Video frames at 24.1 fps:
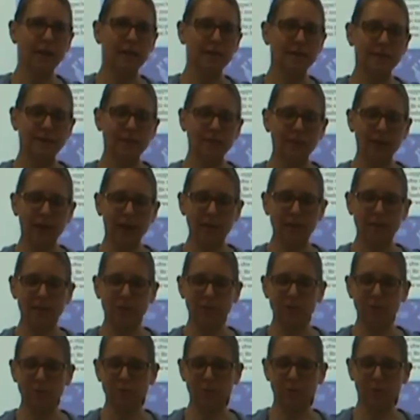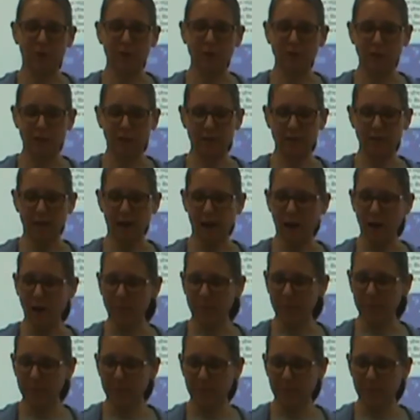he still had to do to reach the top.